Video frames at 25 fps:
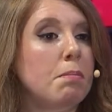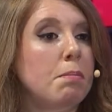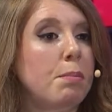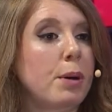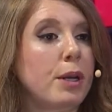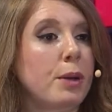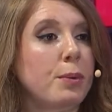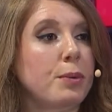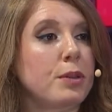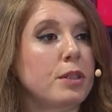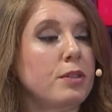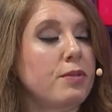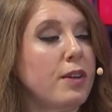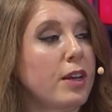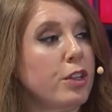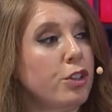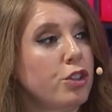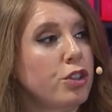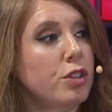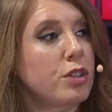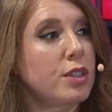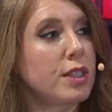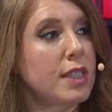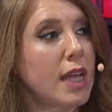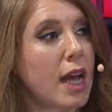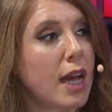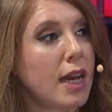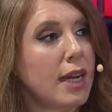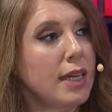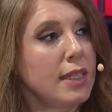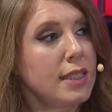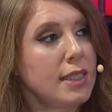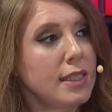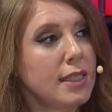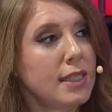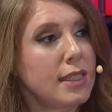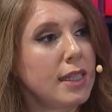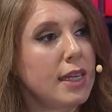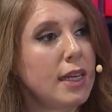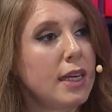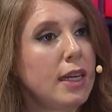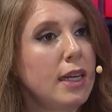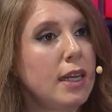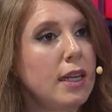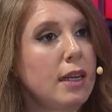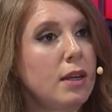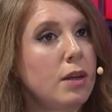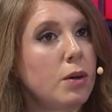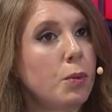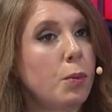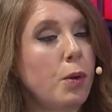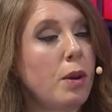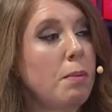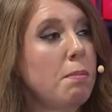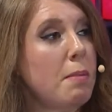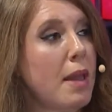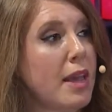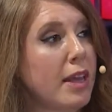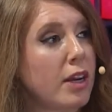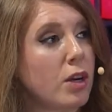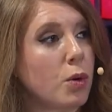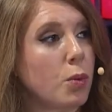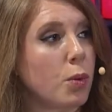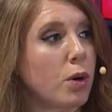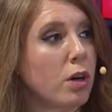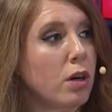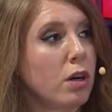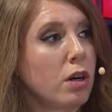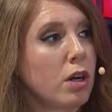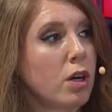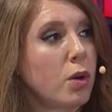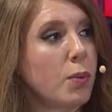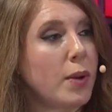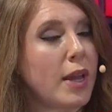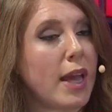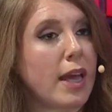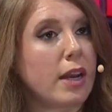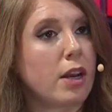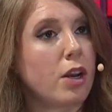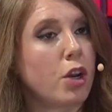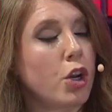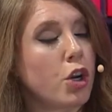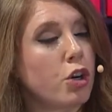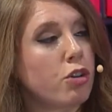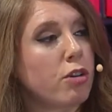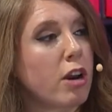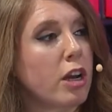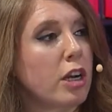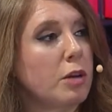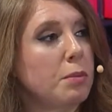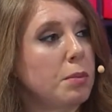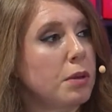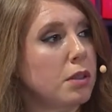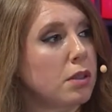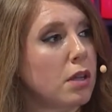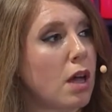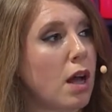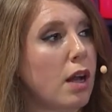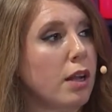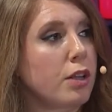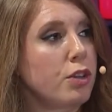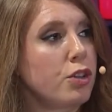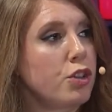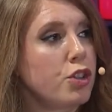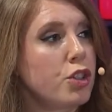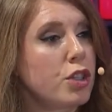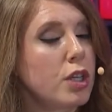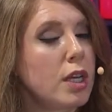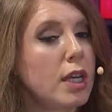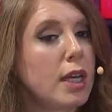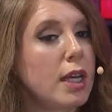But it was venture-sized. We made it work. We had an incredible launch.